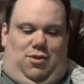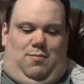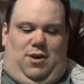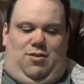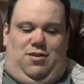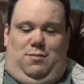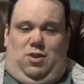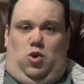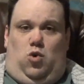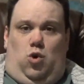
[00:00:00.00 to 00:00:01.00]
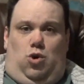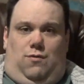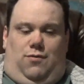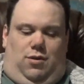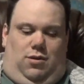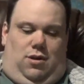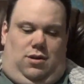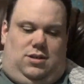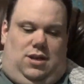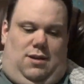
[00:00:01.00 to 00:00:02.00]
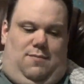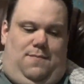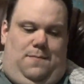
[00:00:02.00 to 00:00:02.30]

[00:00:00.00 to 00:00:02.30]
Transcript: They pounded him in the corner for a long time.